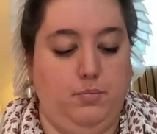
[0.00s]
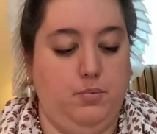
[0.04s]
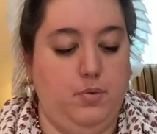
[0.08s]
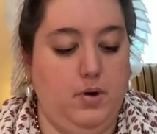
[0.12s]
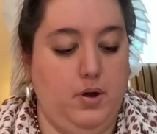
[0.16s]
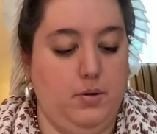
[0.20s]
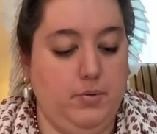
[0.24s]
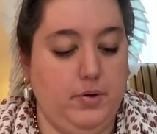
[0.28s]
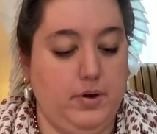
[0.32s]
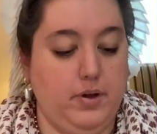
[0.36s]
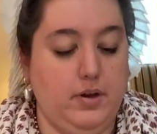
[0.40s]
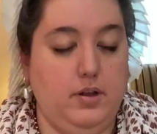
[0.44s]

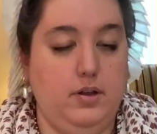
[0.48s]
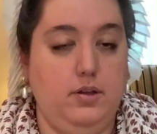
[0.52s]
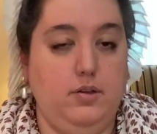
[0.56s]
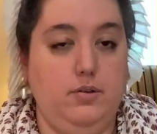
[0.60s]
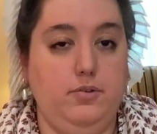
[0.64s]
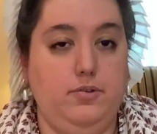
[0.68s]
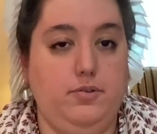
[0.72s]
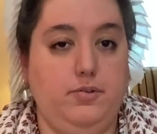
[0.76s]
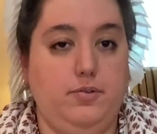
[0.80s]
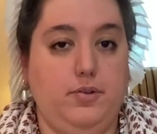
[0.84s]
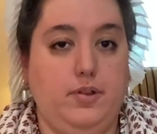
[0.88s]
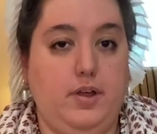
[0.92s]
what we're going to
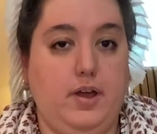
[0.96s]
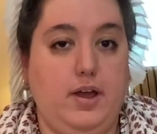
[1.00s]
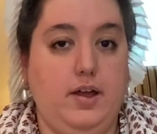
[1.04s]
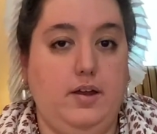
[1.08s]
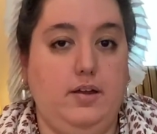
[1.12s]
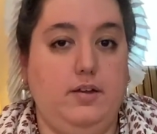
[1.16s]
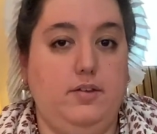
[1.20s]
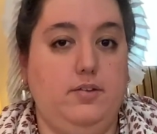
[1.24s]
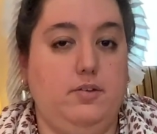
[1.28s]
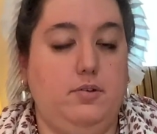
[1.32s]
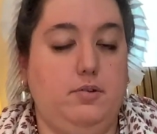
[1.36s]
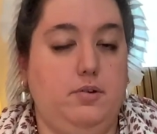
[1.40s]
use for
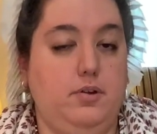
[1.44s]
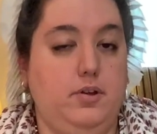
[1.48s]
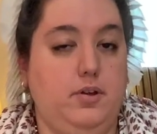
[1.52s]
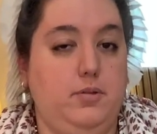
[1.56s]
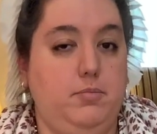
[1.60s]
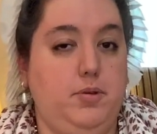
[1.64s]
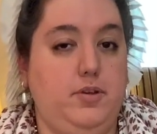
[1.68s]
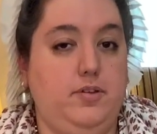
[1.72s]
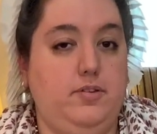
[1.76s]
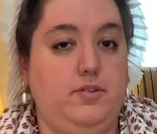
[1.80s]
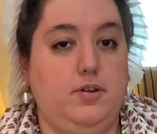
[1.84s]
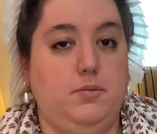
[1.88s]
that is going
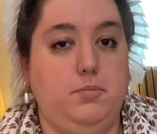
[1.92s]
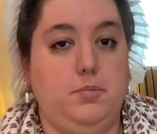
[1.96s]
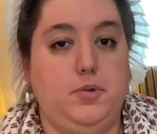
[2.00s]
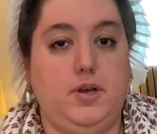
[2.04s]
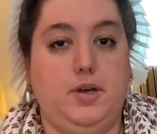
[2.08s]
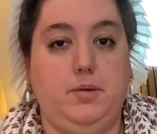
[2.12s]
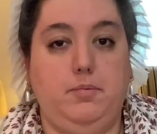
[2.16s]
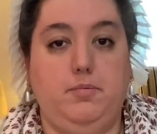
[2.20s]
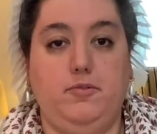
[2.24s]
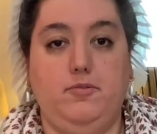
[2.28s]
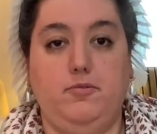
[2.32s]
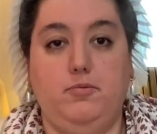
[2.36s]
to be some
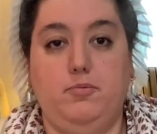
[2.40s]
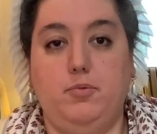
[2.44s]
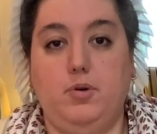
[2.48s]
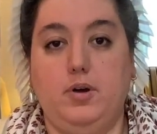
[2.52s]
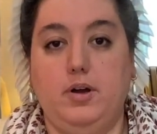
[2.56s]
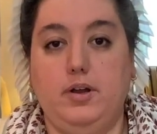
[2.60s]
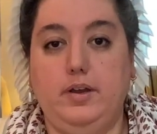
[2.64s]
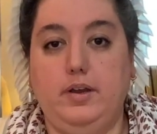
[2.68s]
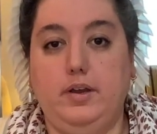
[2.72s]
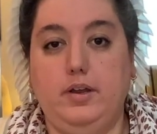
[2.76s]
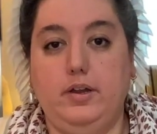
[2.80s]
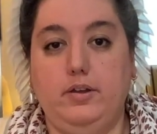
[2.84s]
type of
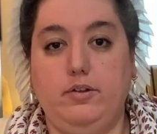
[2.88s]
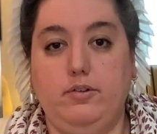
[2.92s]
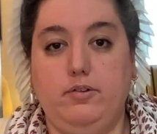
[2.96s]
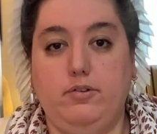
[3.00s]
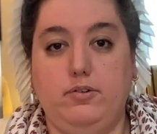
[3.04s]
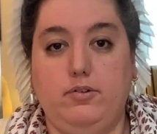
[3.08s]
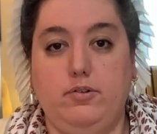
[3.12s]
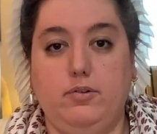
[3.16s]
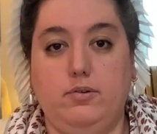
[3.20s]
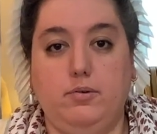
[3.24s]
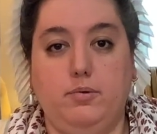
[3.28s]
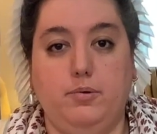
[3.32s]
one
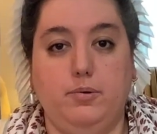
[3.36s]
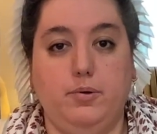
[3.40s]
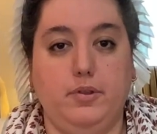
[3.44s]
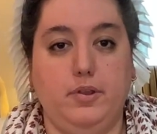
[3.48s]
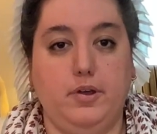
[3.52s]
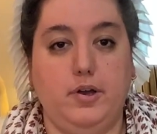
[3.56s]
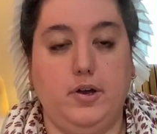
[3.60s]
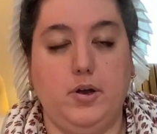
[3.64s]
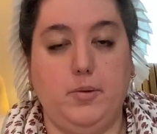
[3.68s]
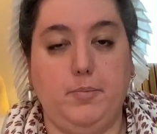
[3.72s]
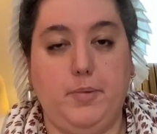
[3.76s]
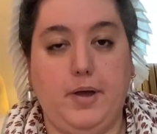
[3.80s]
inch or
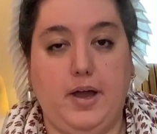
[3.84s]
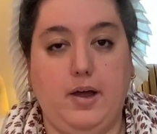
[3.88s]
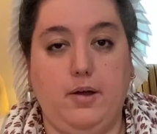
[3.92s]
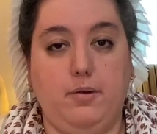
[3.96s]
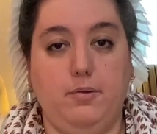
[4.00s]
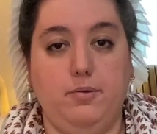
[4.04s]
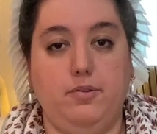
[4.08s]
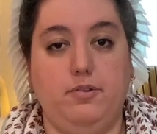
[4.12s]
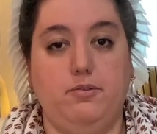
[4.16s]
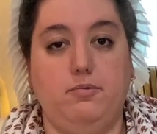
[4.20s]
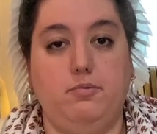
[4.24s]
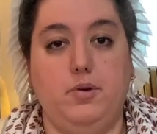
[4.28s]

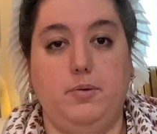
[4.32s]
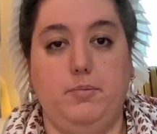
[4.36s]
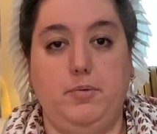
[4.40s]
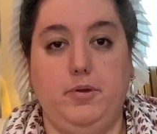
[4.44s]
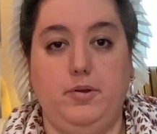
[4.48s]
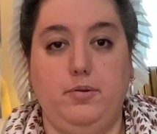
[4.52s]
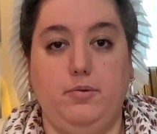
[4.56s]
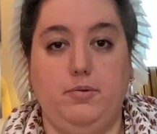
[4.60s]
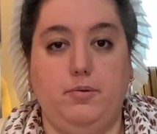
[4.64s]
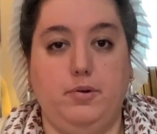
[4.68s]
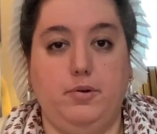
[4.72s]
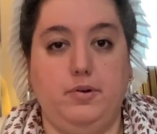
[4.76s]
thereabouts
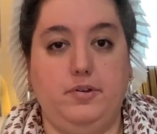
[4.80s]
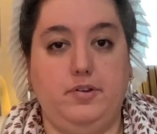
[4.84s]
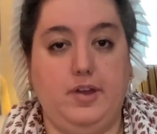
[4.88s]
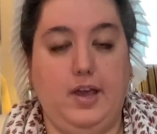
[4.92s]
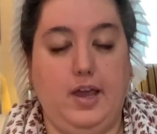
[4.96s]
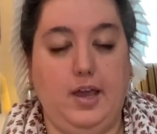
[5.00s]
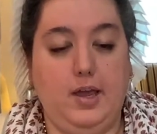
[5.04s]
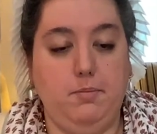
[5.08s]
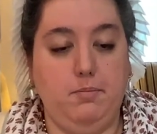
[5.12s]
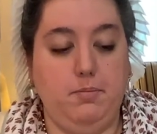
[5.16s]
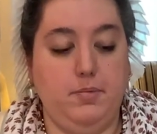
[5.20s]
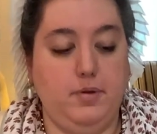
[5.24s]
ribbon or
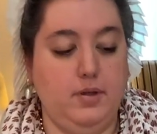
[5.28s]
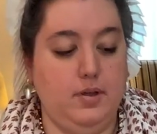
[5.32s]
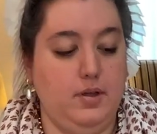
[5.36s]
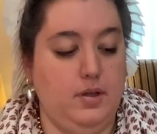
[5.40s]
tape.